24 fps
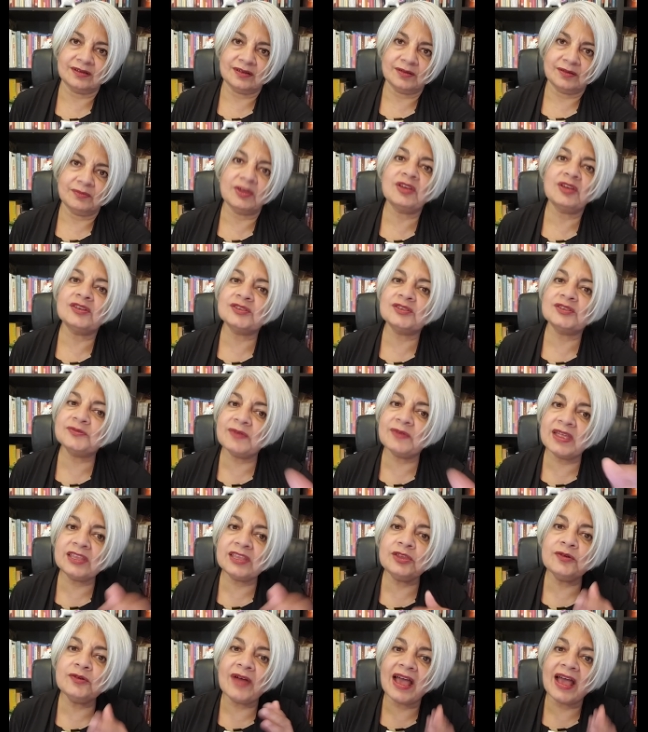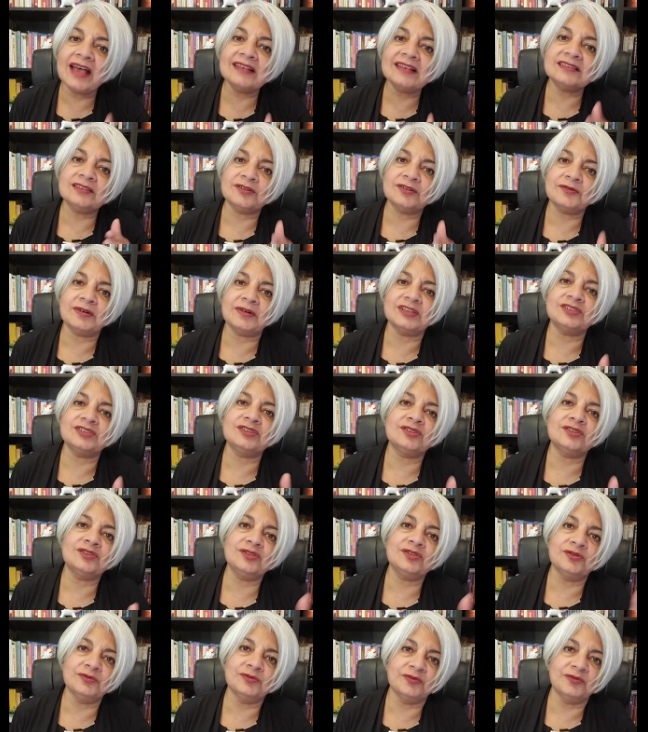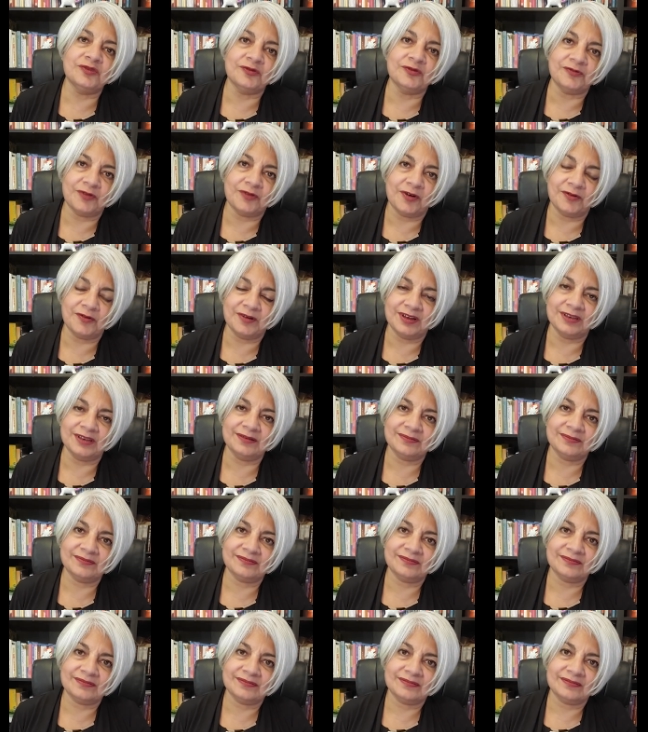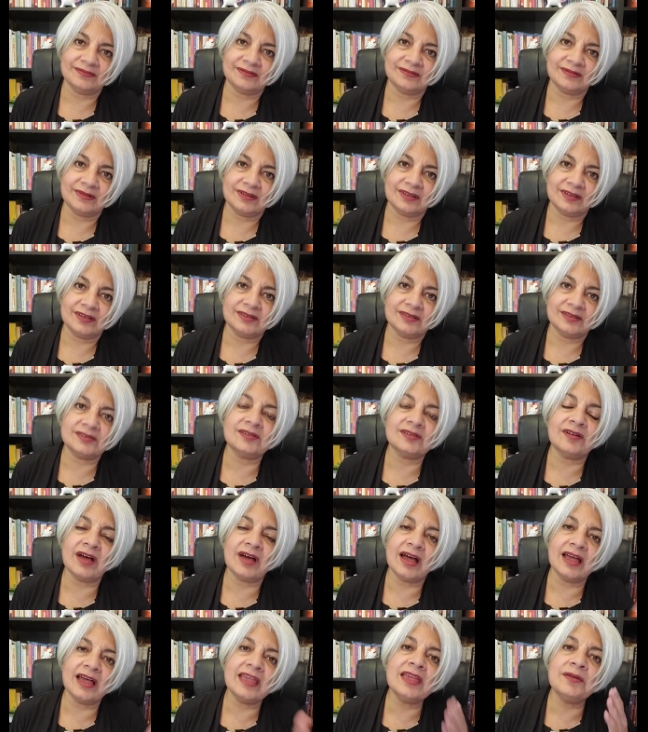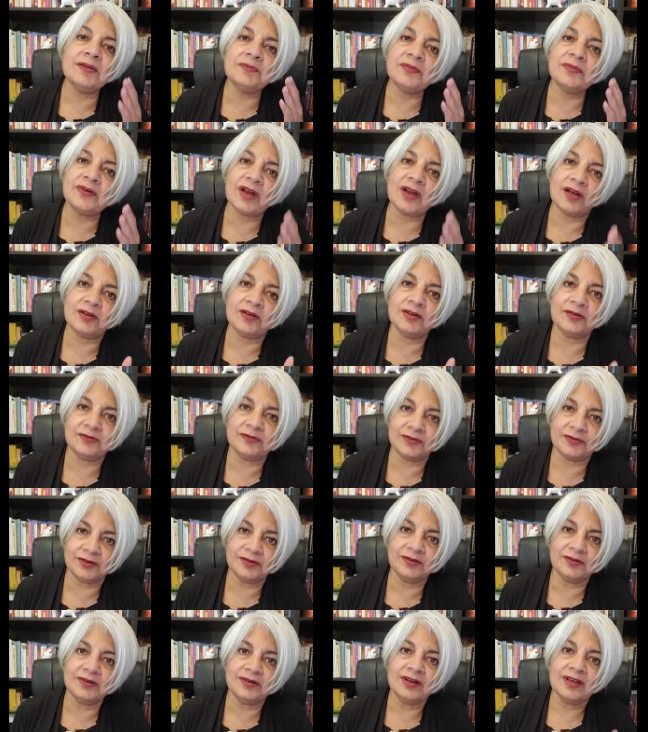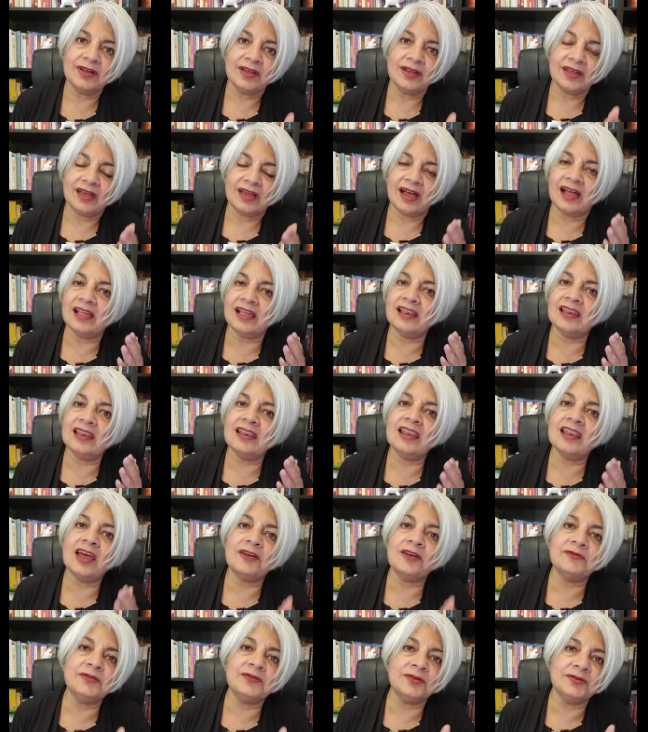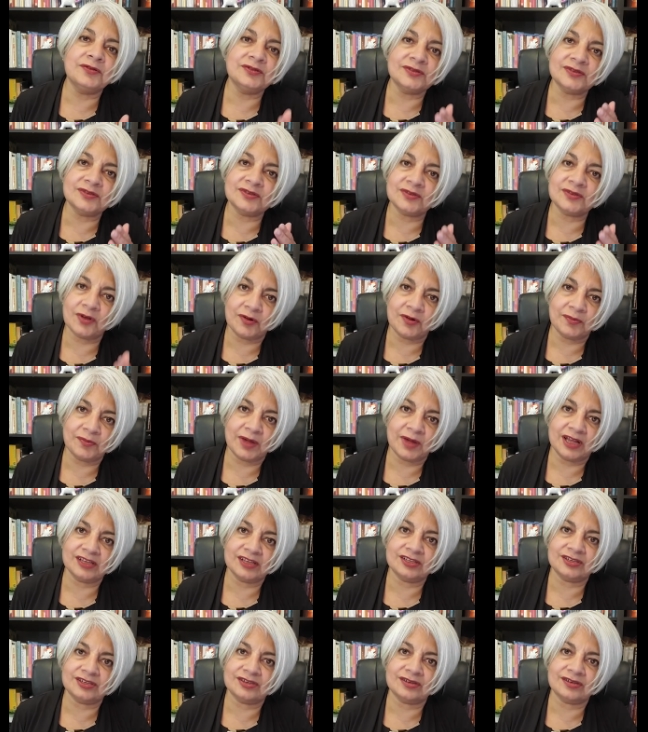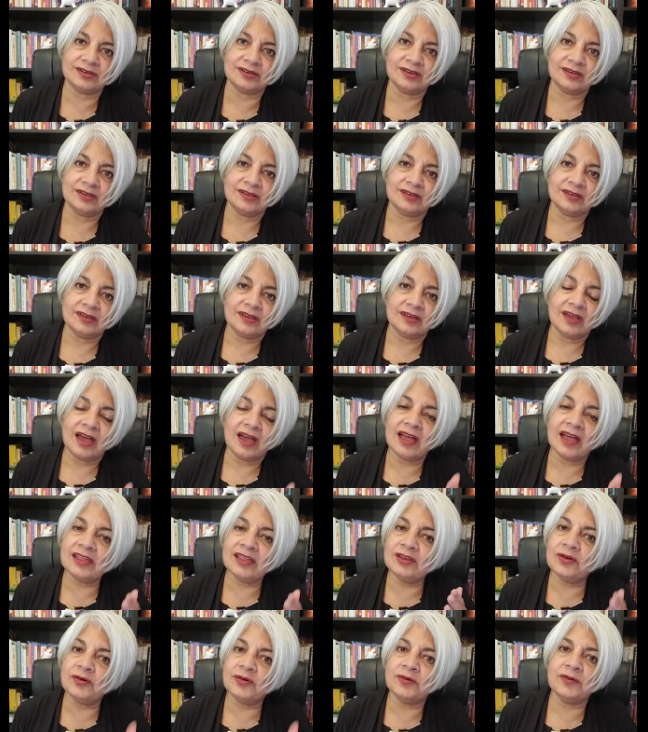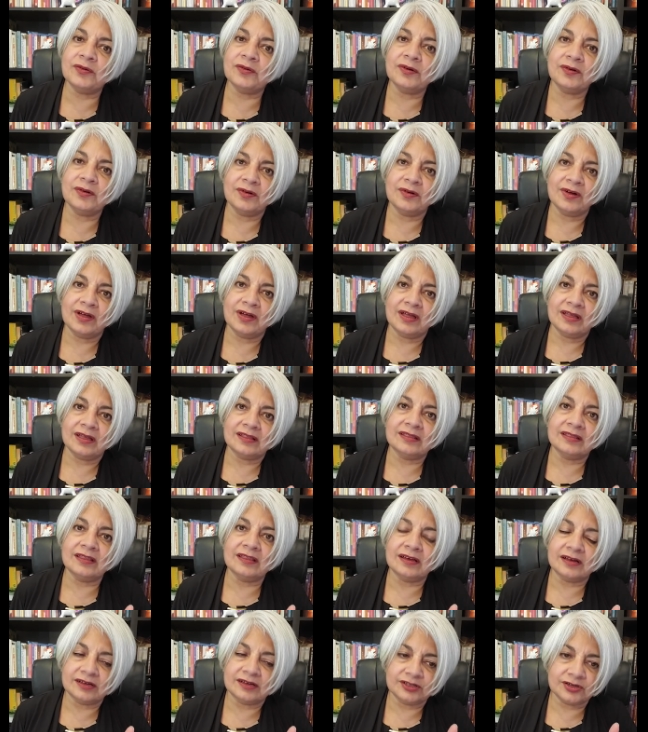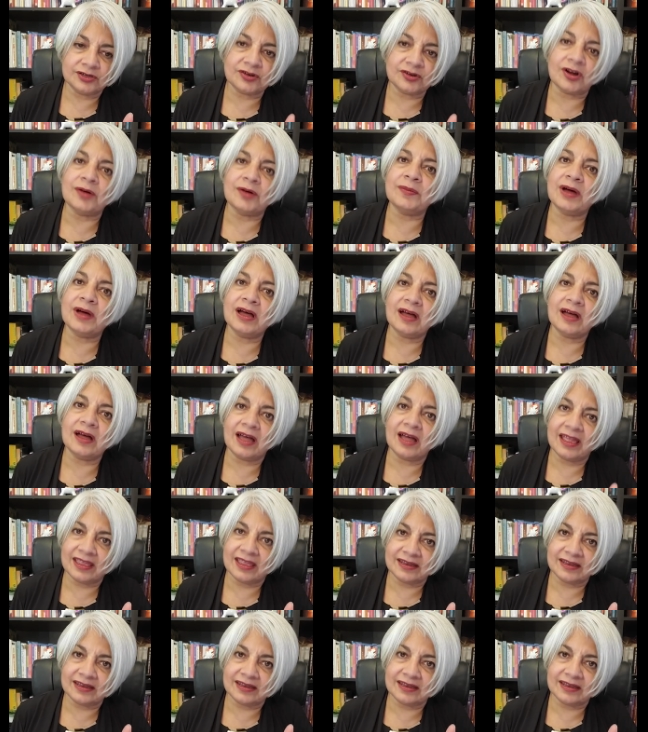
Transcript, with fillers: because when you ask the question, you move forward. So I am proud of you. I love you so much. I know the trauma, I